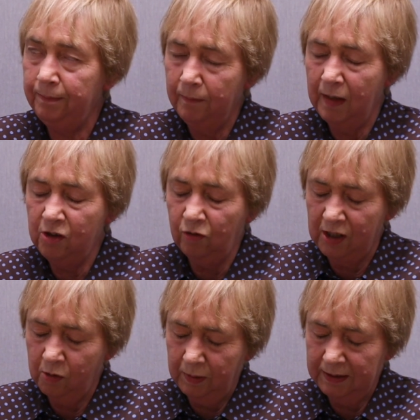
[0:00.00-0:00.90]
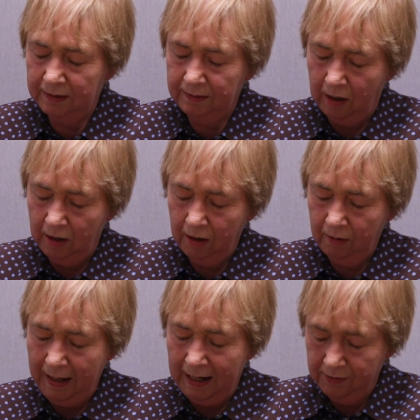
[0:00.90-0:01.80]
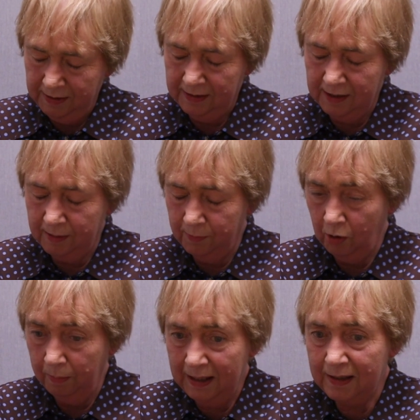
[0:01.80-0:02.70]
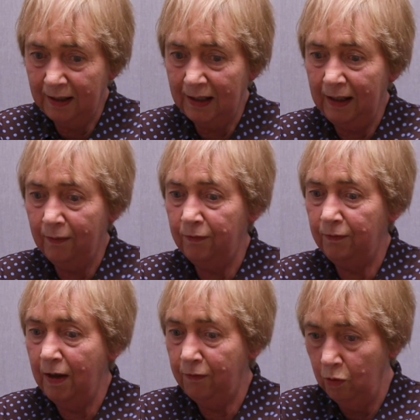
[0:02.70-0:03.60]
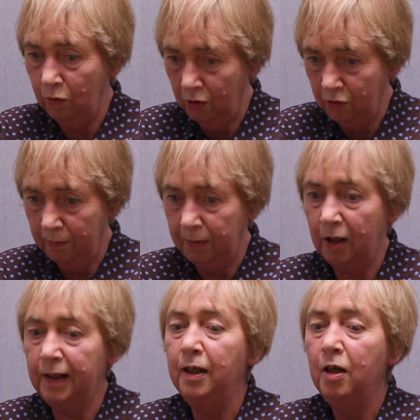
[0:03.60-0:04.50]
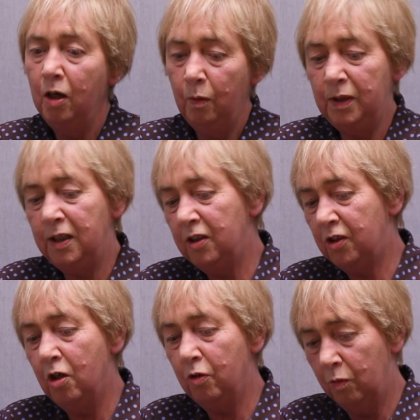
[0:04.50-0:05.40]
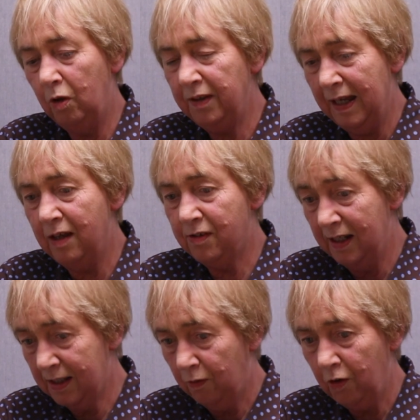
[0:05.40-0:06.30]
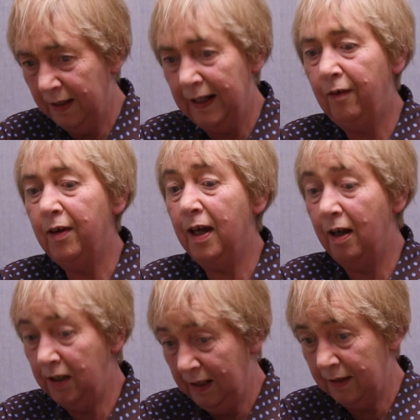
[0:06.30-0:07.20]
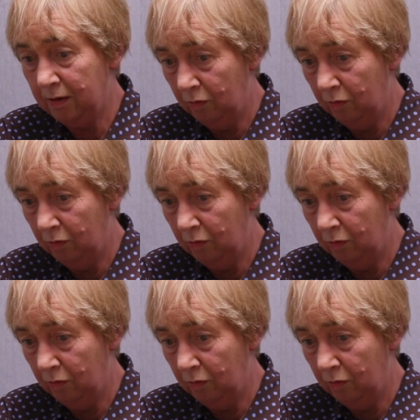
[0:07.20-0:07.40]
integrate it with our housing system. So basically, if you were going to apply, we'd need to know you were on the housing list for that area. You had the